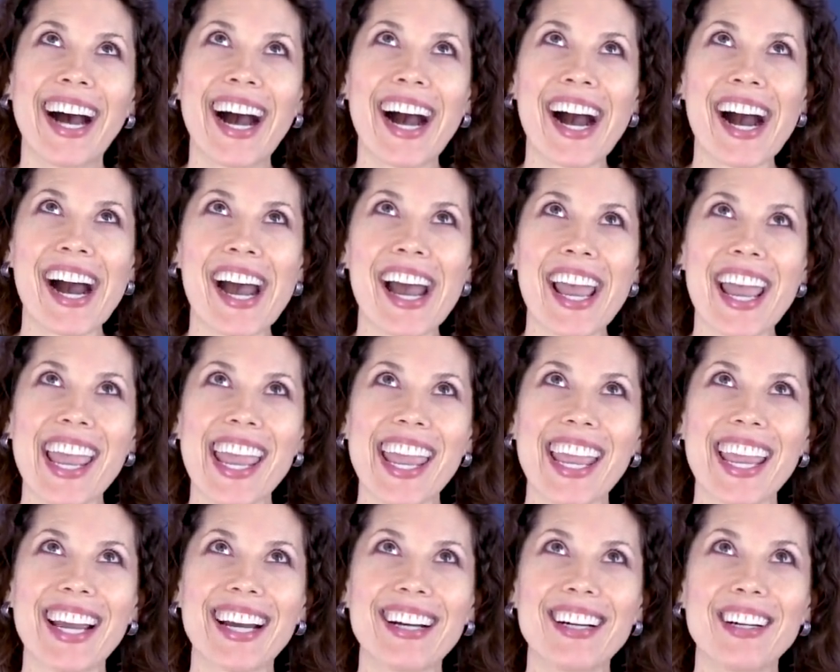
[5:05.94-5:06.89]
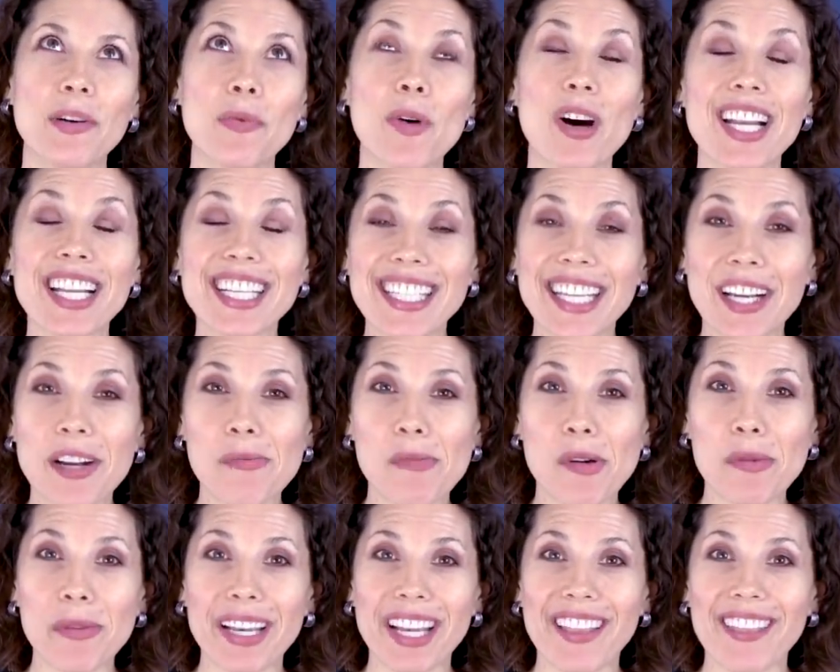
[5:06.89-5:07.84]
I want to take a
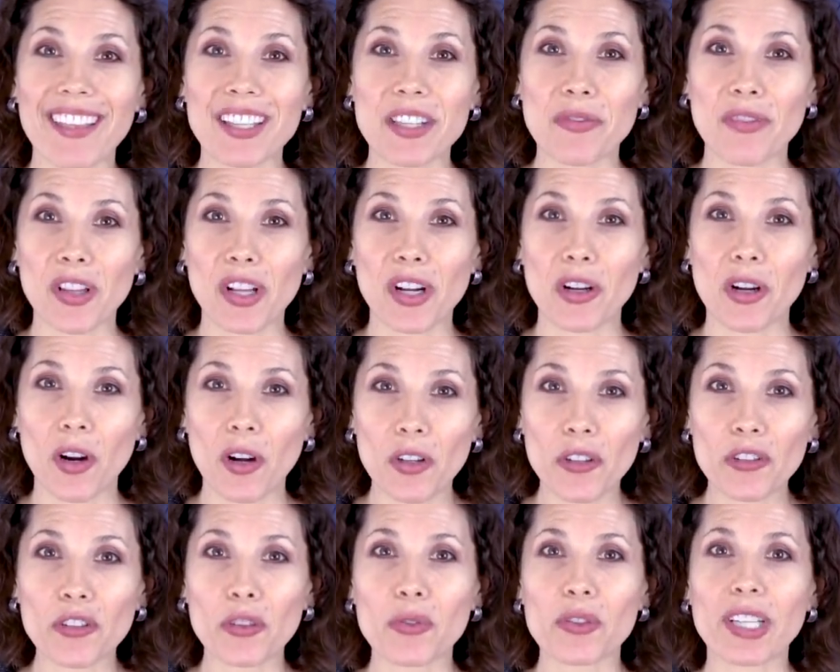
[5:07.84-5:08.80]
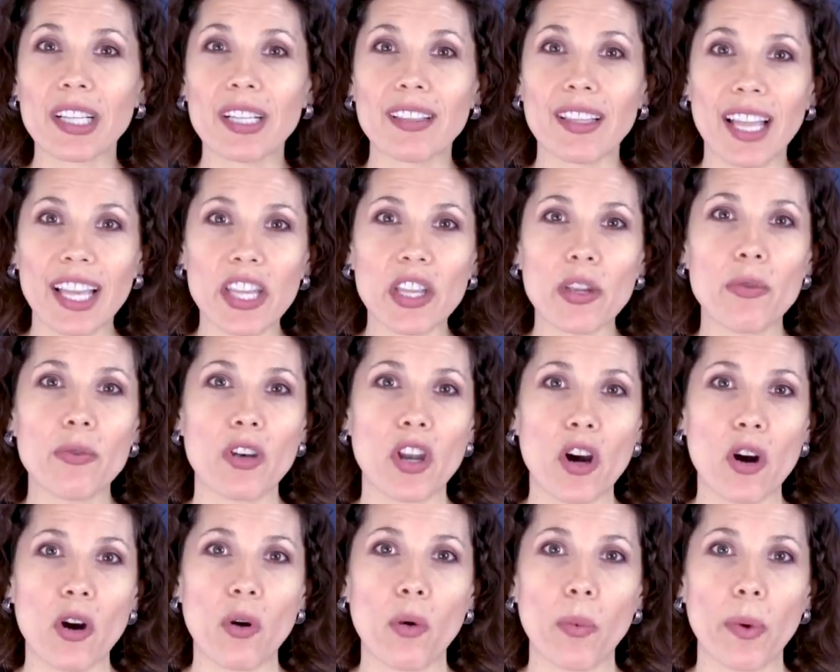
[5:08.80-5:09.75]
moment in this vlog also to let you
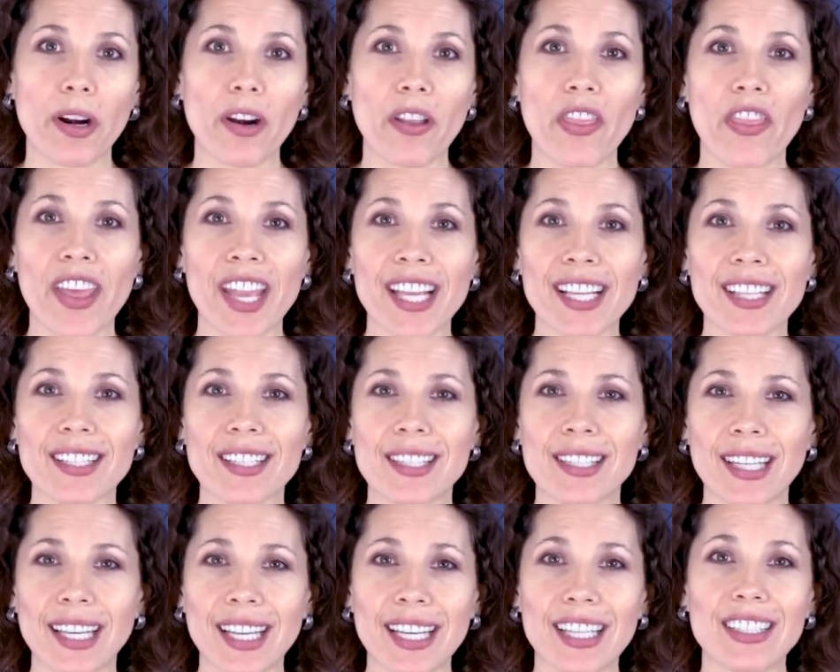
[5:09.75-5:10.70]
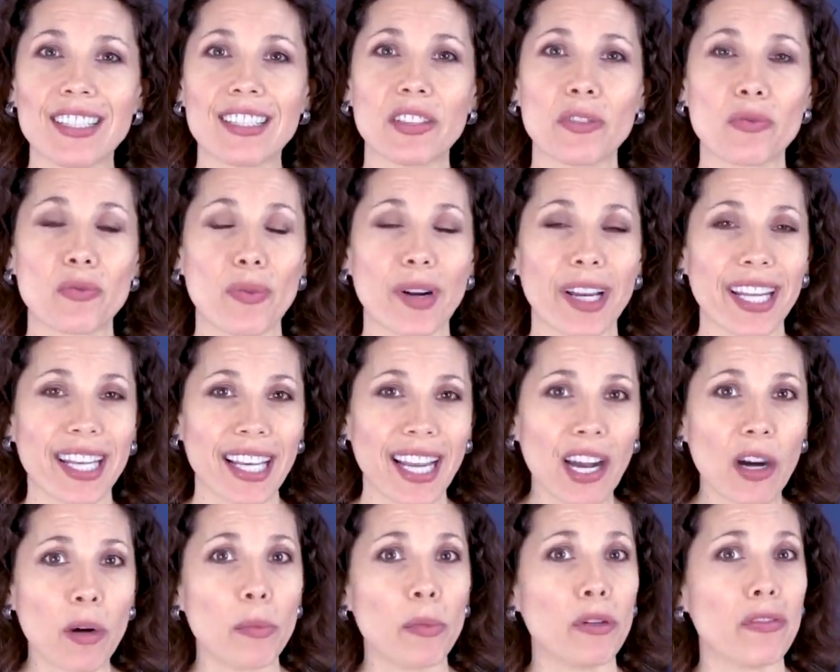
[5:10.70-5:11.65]
know where things stand right
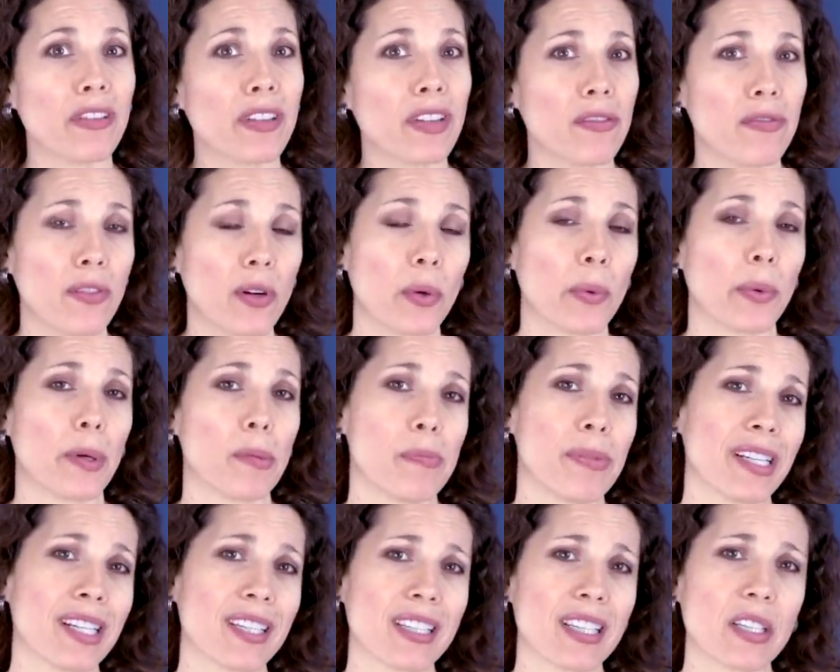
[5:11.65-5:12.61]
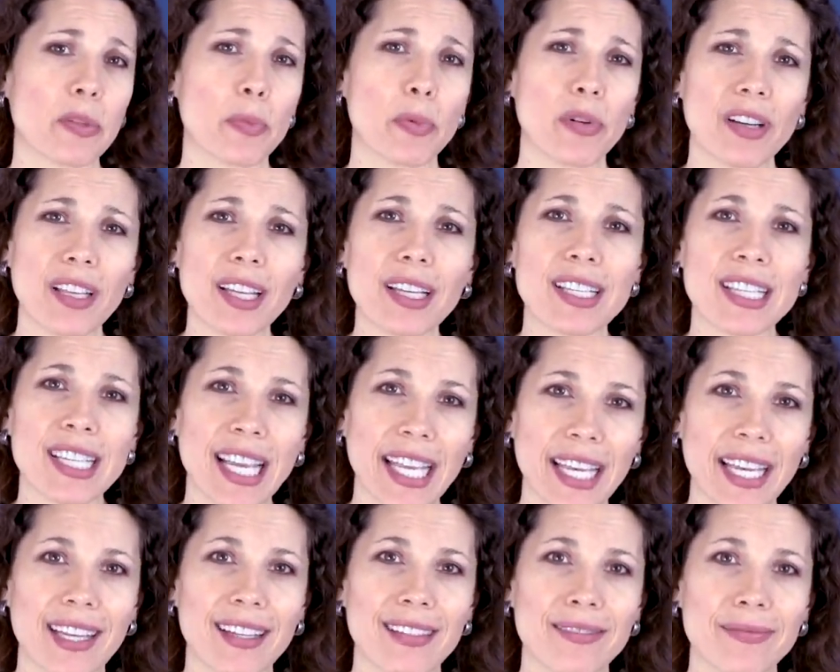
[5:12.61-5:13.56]
now moving forward because it's pretty
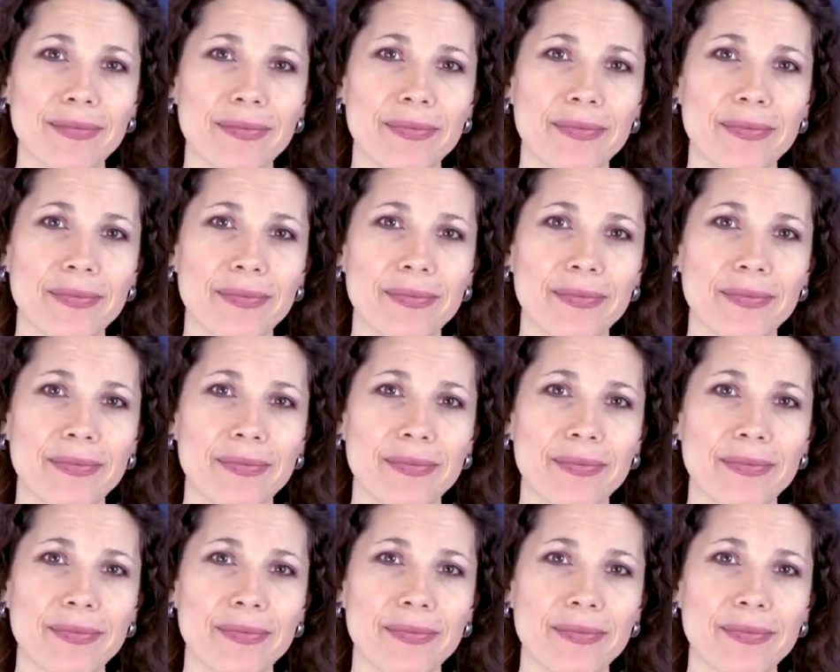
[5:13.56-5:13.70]
exciting